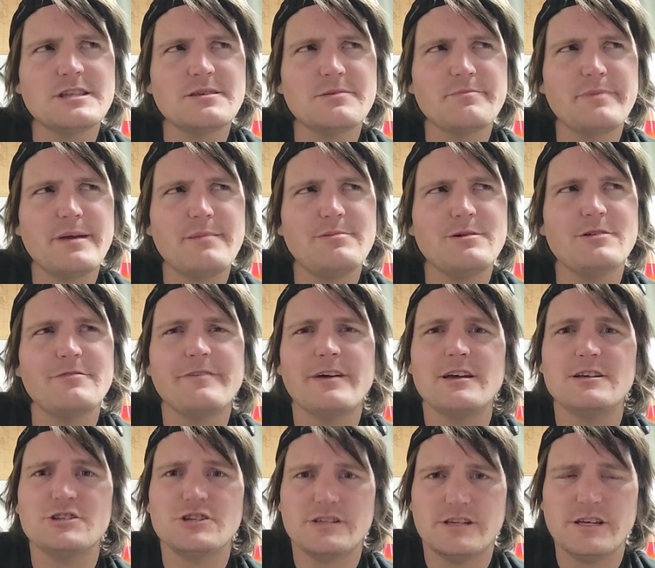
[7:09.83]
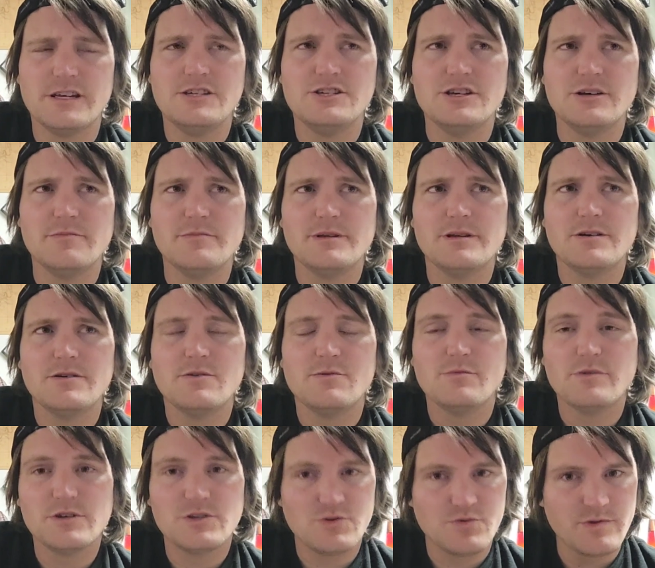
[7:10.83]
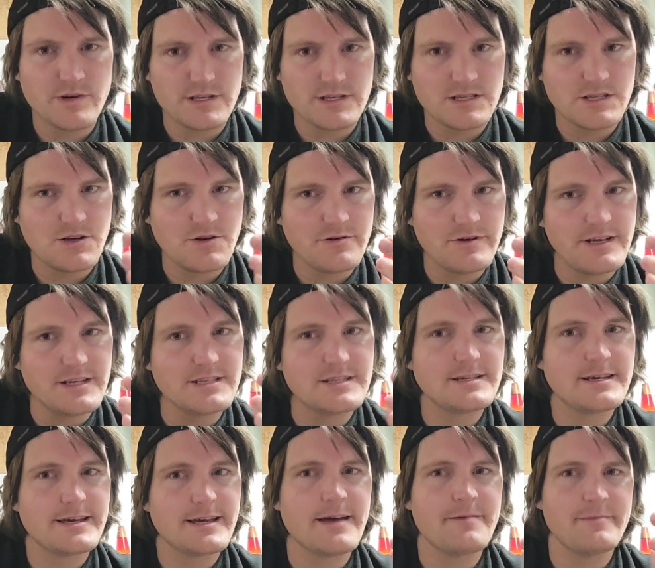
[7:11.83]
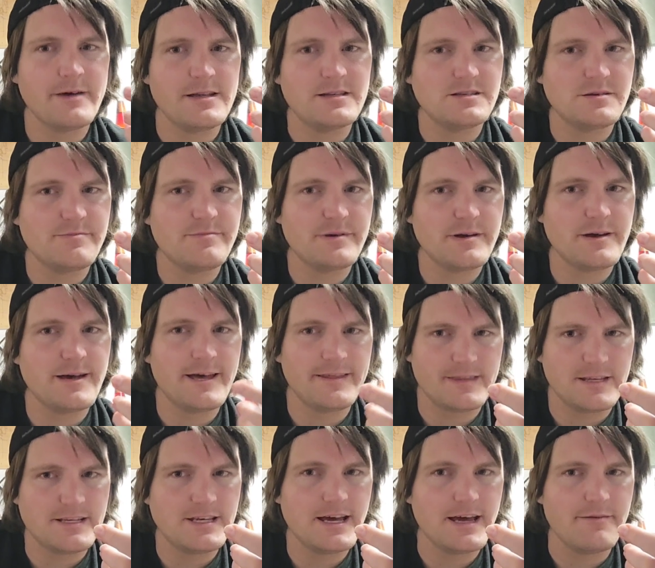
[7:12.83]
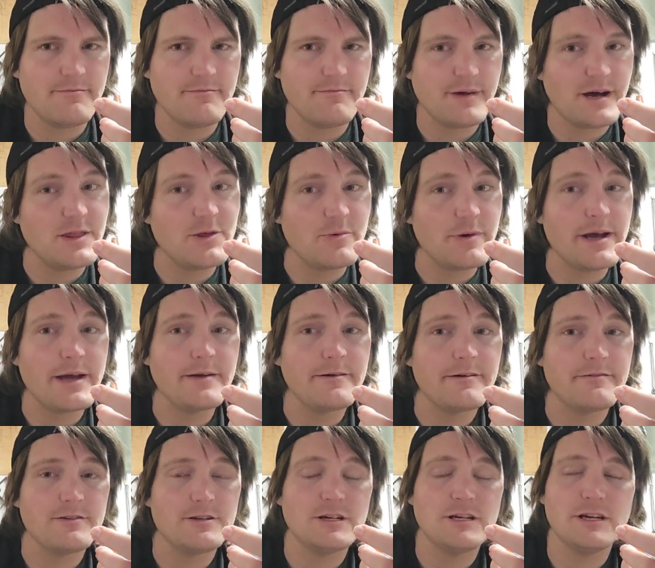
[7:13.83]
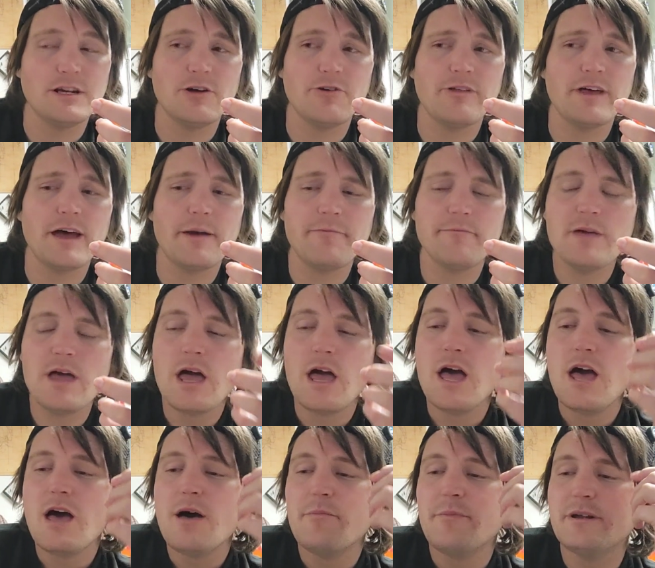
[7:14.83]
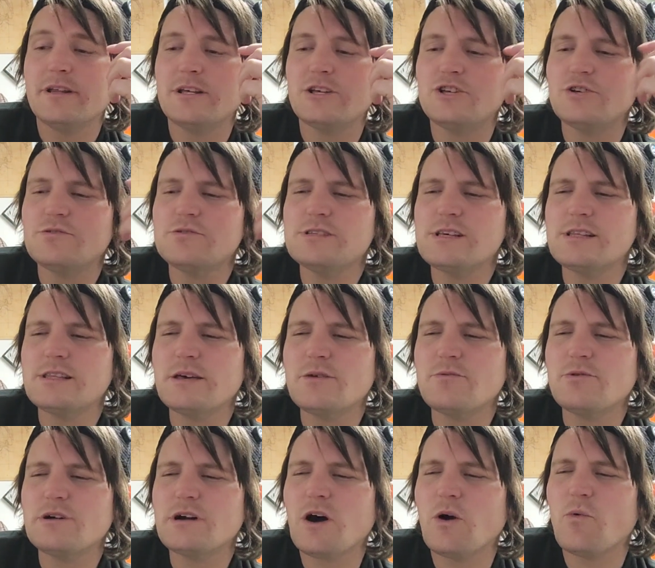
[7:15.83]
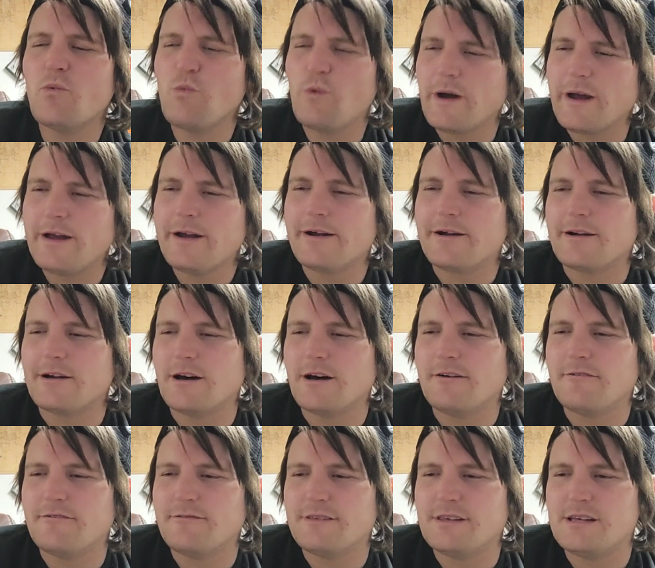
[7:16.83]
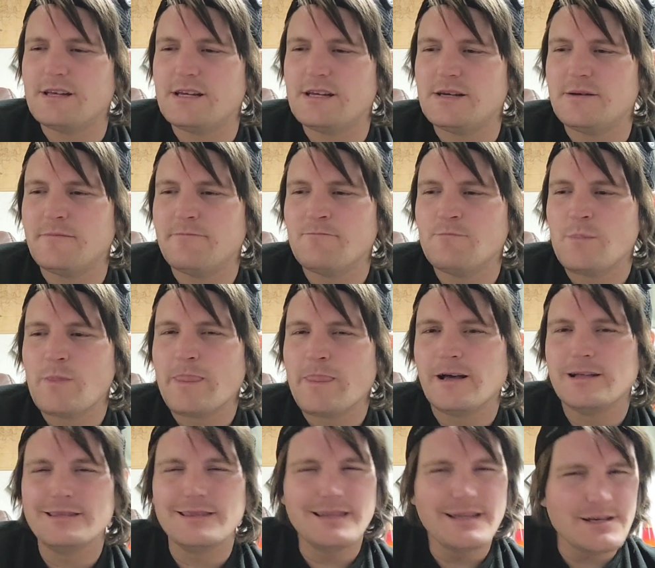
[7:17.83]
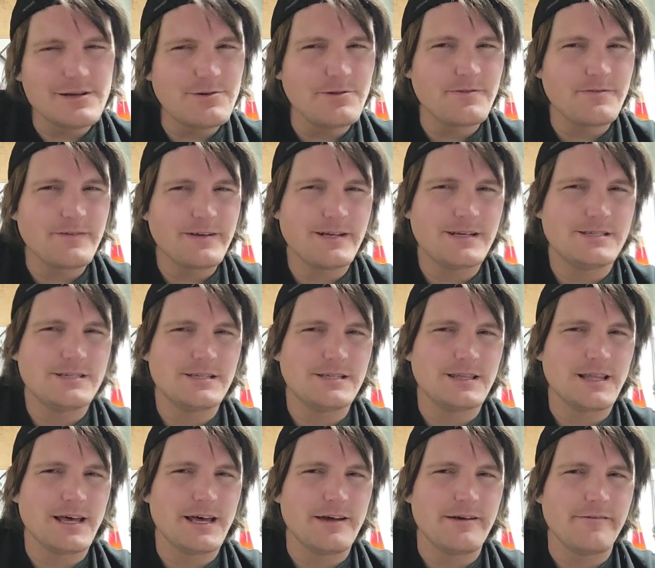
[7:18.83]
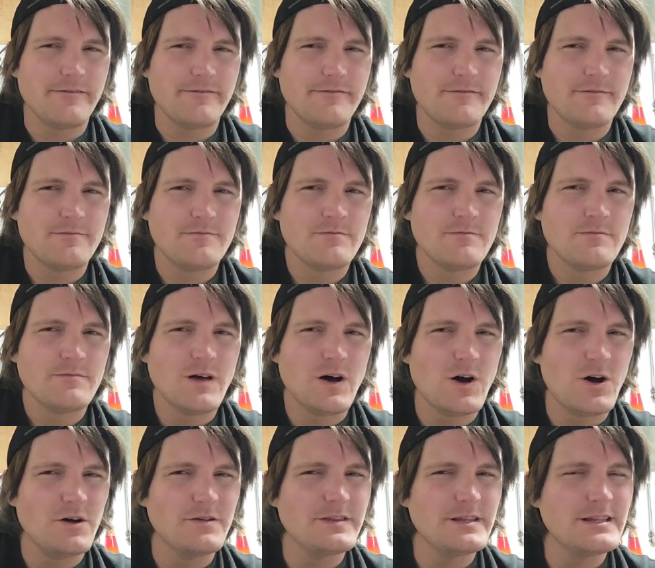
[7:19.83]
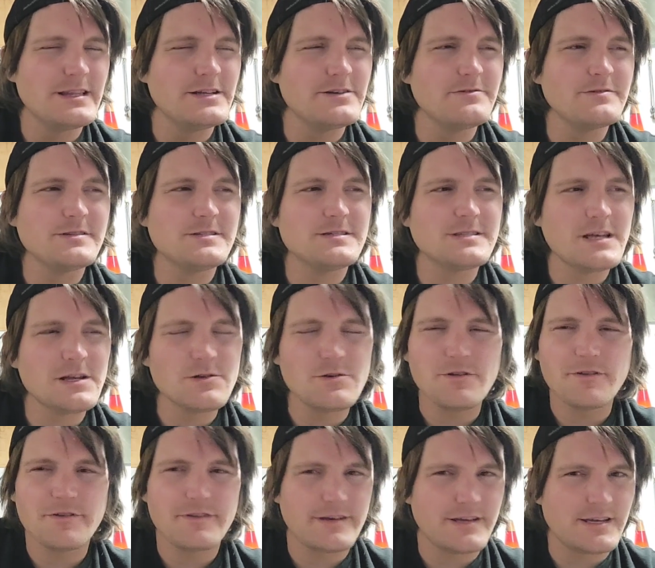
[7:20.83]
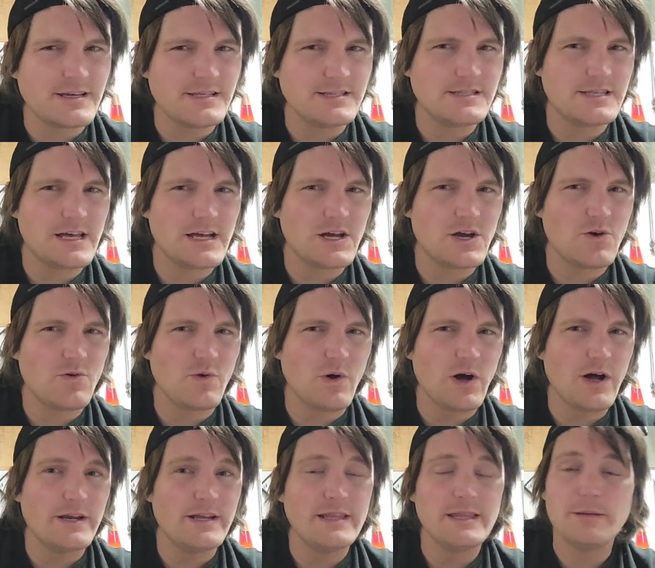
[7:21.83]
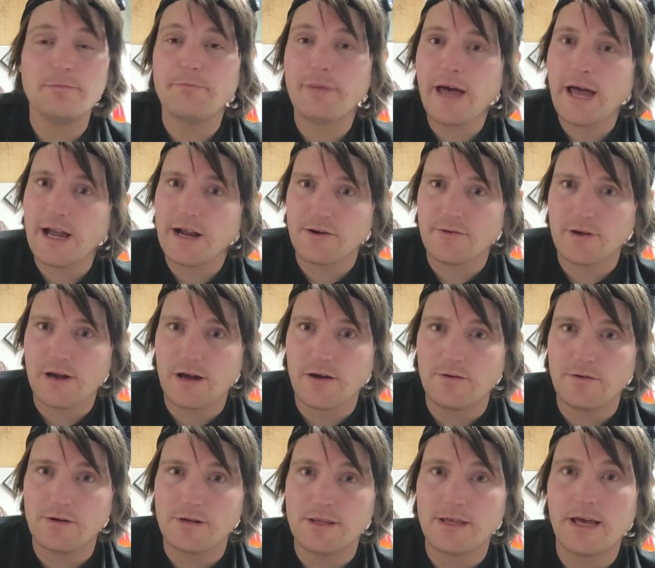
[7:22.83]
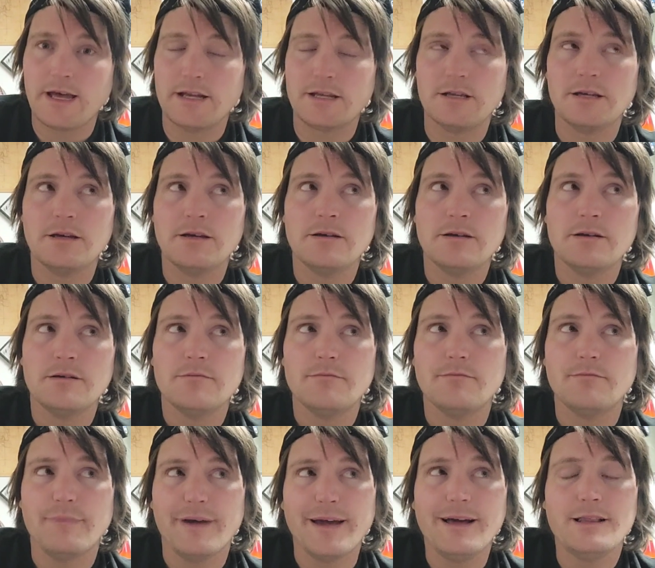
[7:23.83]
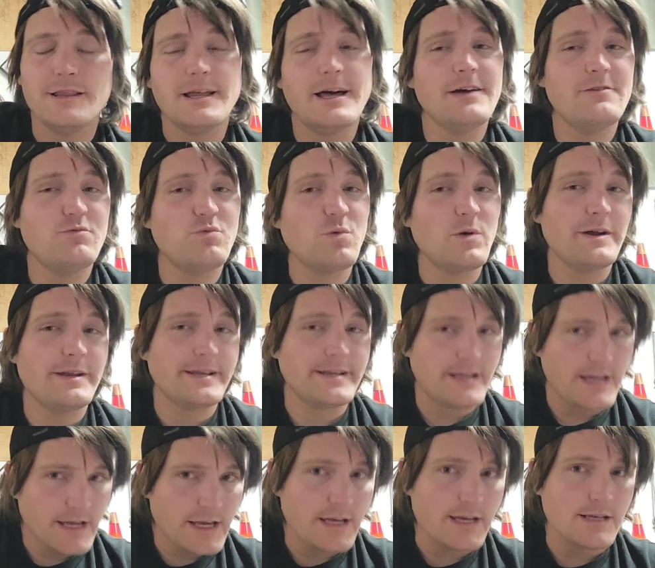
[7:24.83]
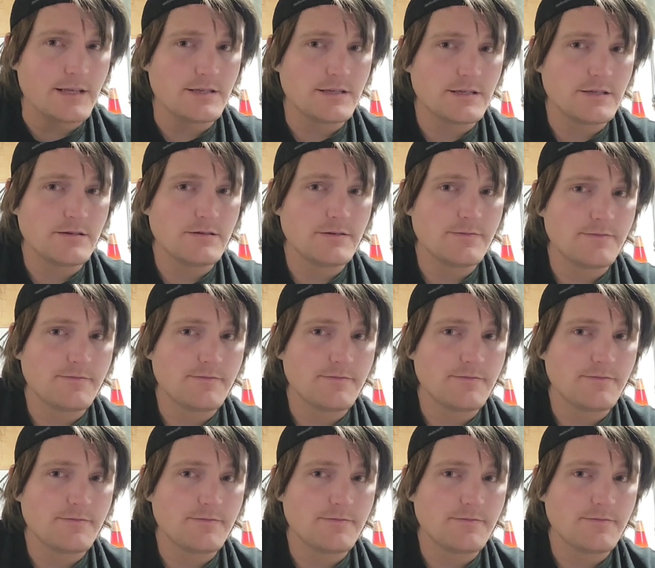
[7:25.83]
that the people of ancient Egypt, which was known as Khemet at the time, by the way, if you didn't know that, but it shows that they were aware of the little things in life. All the little subtle things that go on in the background that make life what it is.